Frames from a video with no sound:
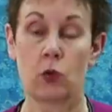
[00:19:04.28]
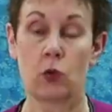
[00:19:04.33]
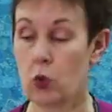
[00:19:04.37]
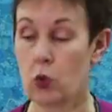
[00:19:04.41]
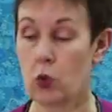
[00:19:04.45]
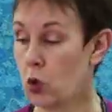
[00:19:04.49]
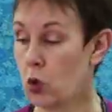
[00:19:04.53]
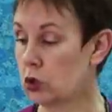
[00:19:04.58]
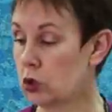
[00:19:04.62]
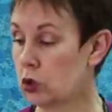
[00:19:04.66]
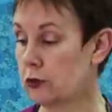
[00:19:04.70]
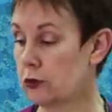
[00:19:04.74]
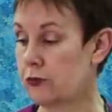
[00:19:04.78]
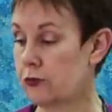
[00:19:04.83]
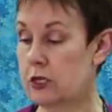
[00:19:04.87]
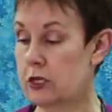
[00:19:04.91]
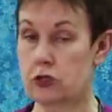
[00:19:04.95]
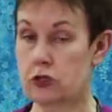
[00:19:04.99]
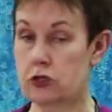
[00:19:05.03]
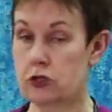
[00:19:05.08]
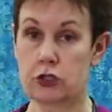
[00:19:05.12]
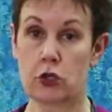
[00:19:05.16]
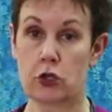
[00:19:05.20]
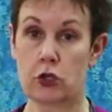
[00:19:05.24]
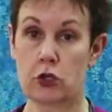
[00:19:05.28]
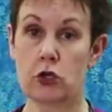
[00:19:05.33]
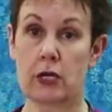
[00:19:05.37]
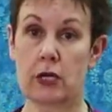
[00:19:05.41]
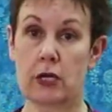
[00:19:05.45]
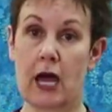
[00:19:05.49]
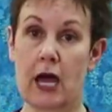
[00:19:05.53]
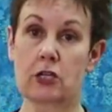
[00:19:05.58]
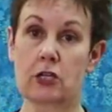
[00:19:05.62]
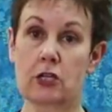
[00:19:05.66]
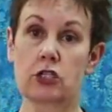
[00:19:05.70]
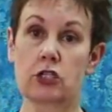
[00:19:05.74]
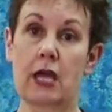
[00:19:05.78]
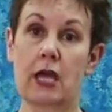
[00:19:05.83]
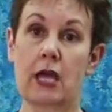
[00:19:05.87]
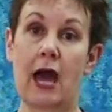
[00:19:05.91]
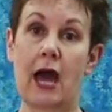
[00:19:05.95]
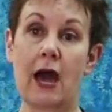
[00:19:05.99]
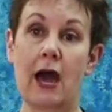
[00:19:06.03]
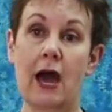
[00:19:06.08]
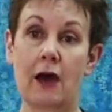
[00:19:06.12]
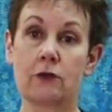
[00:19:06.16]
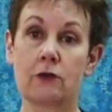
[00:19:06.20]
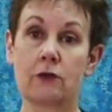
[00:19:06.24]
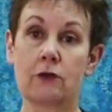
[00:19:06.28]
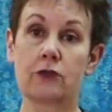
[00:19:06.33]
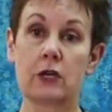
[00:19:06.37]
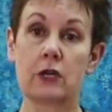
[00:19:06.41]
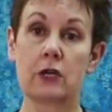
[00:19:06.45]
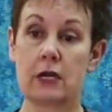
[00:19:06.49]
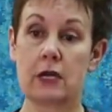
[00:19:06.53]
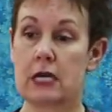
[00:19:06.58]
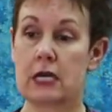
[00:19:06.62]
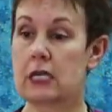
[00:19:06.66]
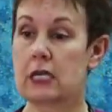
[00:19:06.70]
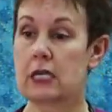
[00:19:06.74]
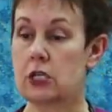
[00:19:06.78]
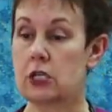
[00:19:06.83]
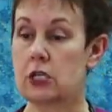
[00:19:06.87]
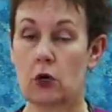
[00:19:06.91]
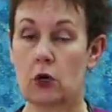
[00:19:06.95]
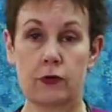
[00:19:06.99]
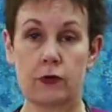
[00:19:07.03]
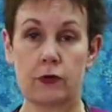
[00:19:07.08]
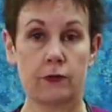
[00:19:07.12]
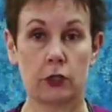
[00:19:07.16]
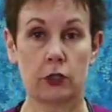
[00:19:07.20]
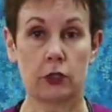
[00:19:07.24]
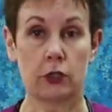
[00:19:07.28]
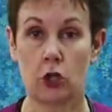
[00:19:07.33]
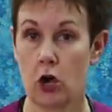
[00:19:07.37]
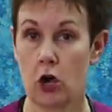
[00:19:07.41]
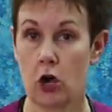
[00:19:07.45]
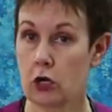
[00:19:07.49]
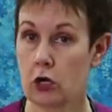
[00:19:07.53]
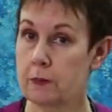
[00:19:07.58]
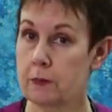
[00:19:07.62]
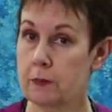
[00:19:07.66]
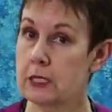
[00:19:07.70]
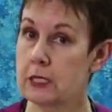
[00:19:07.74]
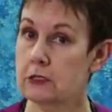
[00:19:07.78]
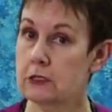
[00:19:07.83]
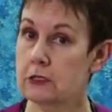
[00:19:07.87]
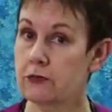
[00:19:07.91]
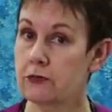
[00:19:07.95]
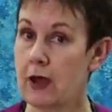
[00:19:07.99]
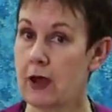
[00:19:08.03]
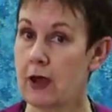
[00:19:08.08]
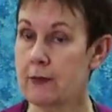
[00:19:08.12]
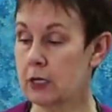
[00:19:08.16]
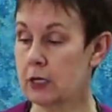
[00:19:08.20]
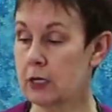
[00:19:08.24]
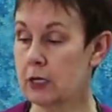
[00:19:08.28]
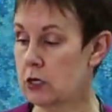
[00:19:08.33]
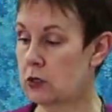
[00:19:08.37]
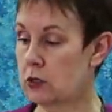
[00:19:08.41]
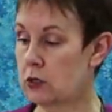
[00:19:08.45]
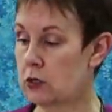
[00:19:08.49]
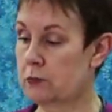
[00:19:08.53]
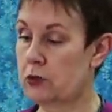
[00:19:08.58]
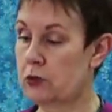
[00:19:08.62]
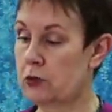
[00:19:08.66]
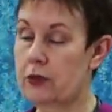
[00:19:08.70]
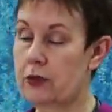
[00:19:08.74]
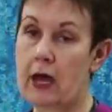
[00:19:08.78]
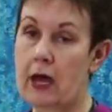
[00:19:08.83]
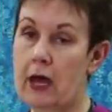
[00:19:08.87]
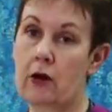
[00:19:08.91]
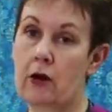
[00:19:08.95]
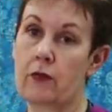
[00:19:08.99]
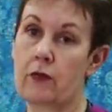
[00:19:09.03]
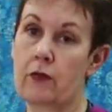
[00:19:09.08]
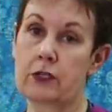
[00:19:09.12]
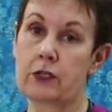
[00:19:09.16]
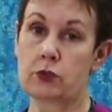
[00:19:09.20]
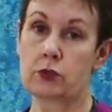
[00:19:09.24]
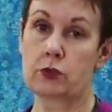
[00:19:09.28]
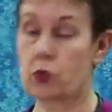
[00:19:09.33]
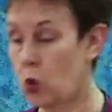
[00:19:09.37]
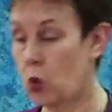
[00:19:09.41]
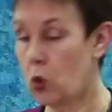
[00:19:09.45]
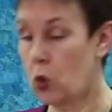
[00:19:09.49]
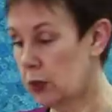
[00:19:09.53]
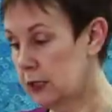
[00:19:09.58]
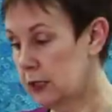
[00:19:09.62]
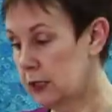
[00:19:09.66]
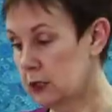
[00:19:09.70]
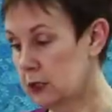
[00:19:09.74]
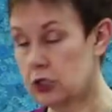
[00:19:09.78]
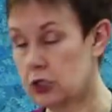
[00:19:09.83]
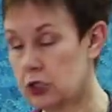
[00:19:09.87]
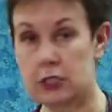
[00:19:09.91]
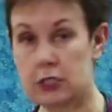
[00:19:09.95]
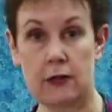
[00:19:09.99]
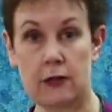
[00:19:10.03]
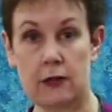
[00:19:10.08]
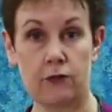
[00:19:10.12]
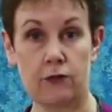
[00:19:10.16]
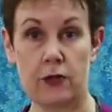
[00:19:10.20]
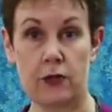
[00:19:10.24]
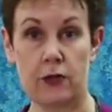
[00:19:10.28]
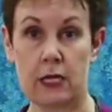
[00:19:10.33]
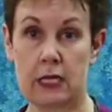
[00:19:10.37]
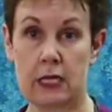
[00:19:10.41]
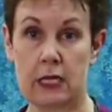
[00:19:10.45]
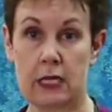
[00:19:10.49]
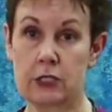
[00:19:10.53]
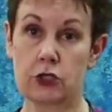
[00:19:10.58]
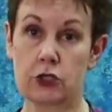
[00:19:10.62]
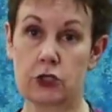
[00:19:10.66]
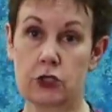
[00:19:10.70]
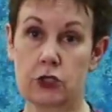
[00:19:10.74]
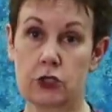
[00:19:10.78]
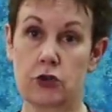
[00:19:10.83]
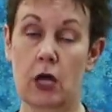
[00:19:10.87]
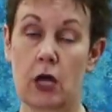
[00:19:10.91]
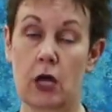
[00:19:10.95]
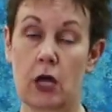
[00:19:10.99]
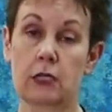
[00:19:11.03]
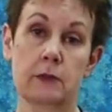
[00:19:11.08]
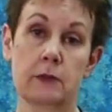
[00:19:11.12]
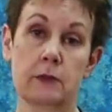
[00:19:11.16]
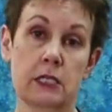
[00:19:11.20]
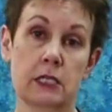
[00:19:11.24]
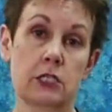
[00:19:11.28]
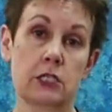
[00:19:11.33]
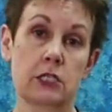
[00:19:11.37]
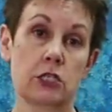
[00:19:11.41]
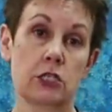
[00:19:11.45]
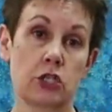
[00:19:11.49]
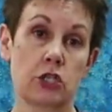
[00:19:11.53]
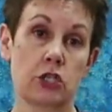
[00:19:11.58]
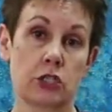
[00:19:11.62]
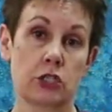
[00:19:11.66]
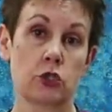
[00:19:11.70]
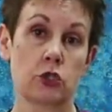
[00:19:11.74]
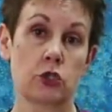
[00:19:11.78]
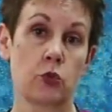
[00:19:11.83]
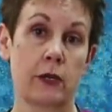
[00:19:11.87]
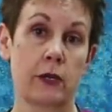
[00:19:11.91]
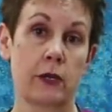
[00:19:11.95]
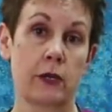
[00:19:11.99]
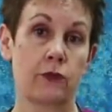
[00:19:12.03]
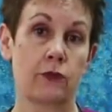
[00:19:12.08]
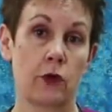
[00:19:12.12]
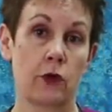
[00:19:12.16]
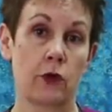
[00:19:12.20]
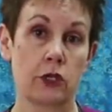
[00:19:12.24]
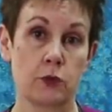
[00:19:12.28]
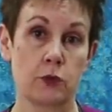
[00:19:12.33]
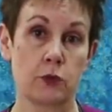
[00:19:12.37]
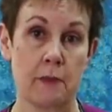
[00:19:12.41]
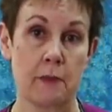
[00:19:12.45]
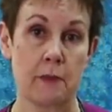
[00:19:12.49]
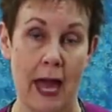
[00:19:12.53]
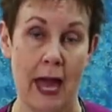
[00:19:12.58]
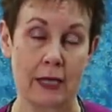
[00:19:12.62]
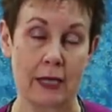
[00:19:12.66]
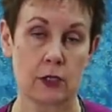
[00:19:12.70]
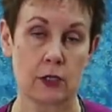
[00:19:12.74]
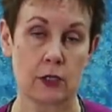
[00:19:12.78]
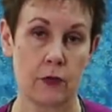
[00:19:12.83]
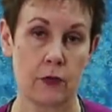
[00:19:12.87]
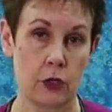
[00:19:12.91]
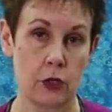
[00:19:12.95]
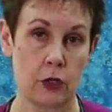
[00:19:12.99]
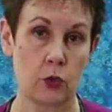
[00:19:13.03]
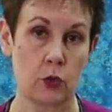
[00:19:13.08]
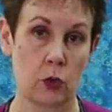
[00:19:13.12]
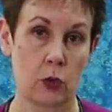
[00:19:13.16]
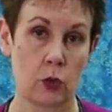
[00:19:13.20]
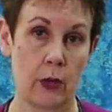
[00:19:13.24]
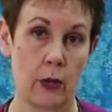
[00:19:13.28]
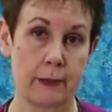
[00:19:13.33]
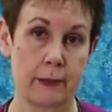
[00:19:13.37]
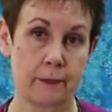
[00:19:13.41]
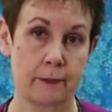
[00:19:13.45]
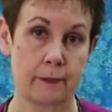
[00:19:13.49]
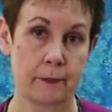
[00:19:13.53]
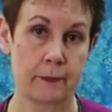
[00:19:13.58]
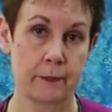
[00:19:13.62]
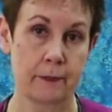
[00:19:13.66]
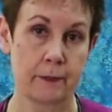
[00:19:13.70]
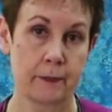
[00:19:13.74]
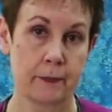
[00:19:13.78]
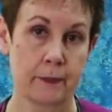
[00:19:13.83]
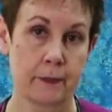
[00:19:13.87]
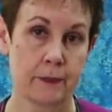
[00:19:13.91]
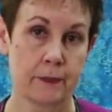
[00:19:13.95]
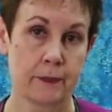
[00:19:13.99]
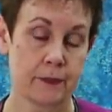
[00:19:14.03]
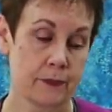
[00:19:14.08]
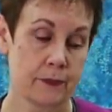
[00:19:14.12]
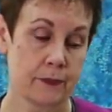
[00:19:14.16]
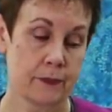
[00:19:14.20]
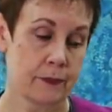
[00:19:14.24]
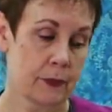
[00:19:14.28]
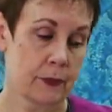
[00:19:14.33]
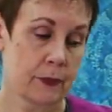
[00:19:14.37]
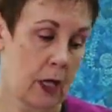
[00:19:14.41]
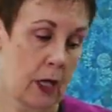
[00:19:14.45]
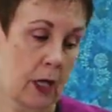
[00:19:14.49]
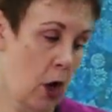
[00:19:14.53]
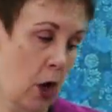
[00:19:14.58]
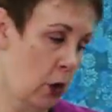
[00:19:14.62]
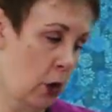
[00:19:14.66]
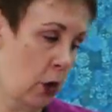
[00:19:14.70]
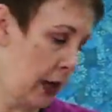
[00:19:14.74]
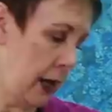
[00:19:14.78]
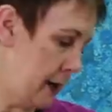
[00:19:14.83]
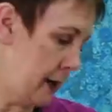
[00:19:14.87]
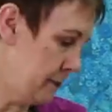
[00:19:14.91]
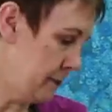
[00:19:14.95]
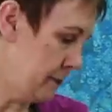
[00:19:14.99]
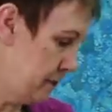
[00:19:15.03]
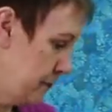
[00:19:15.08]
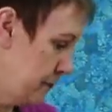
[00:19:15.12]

a roller feature. So you could actually have you know, if you have a longer piece of fabric, you can put that on this roll and it'll just keep feeding it in. So you're not limited to just a 24 inch mat on the newer one. Okay.